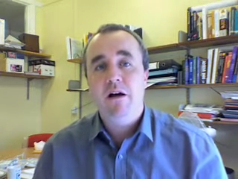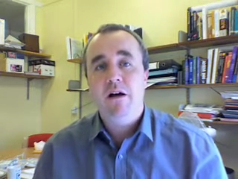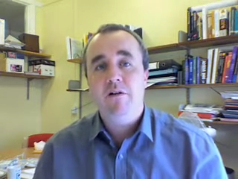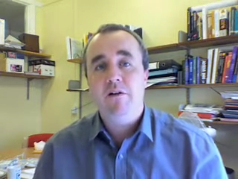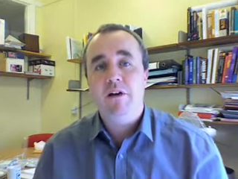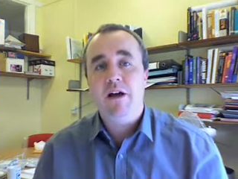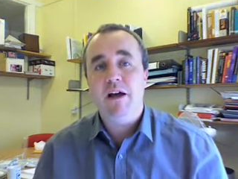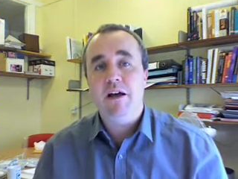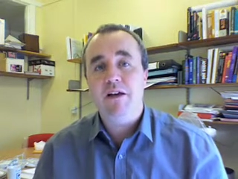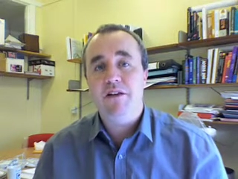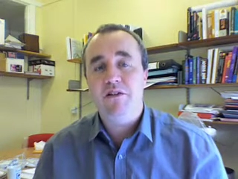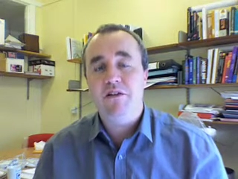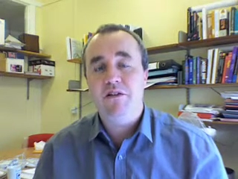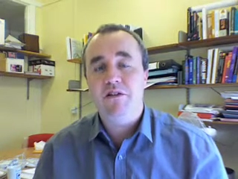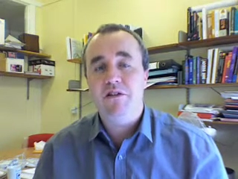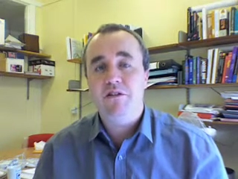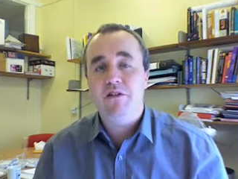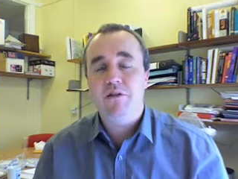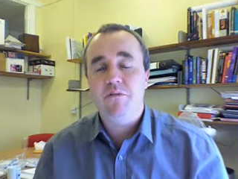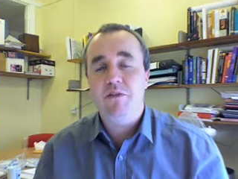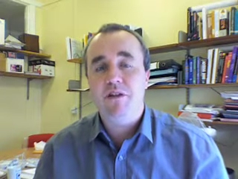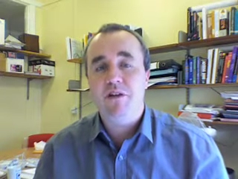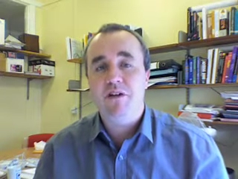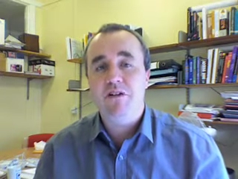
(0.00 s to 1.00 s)
Okay, it's
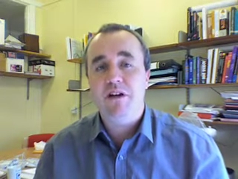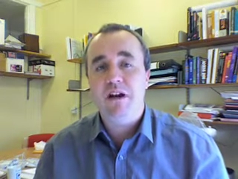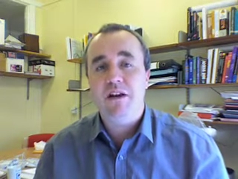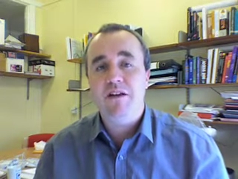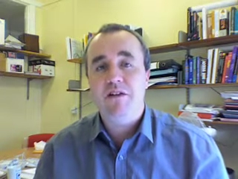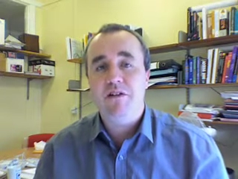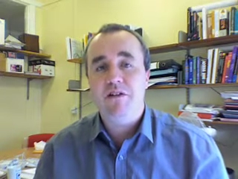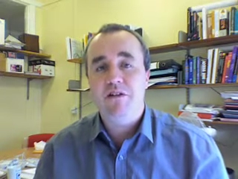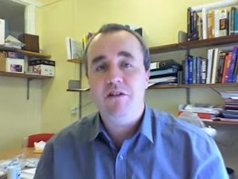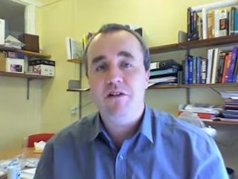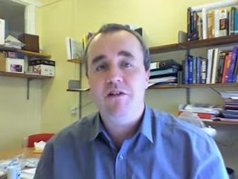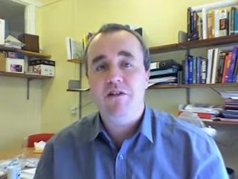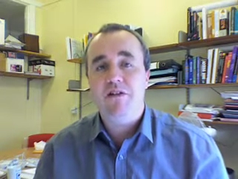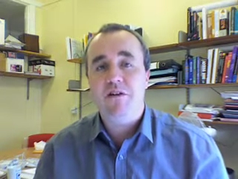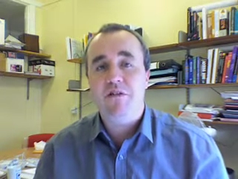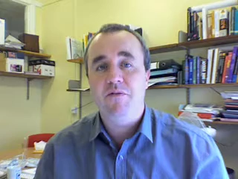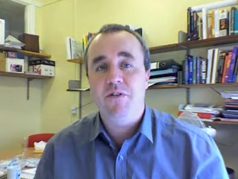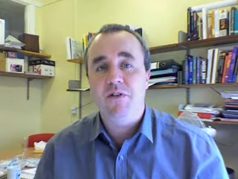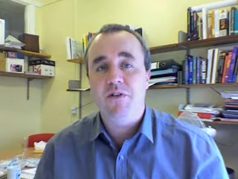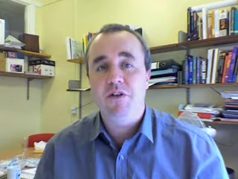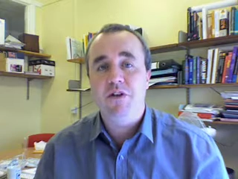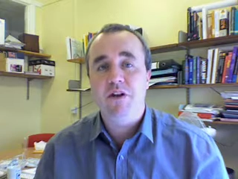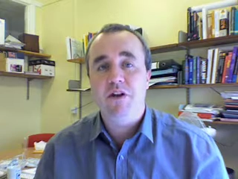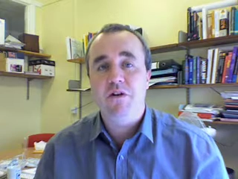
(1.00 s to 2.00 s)
some of the densest stuff
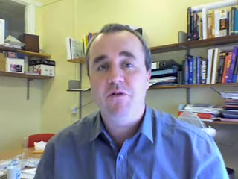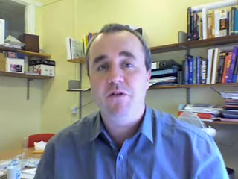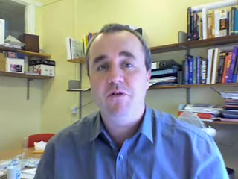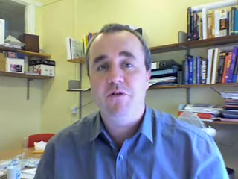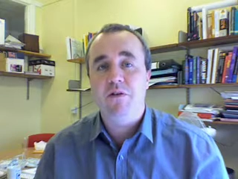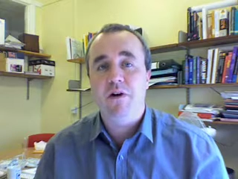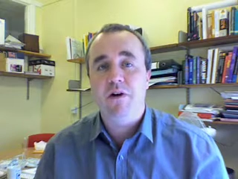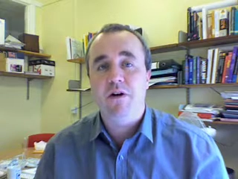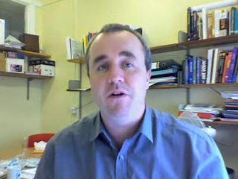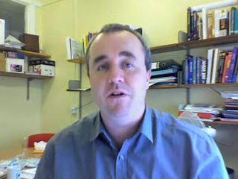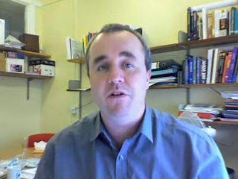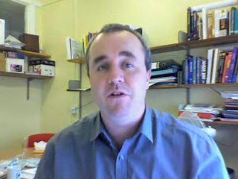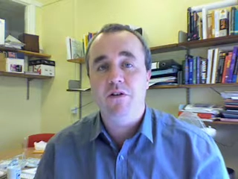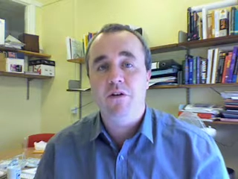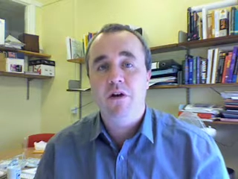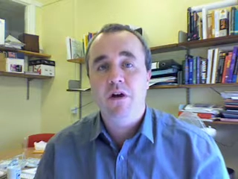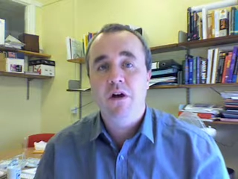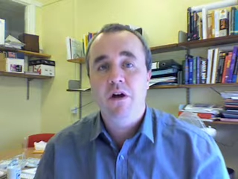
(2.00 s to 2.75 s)
in the universe.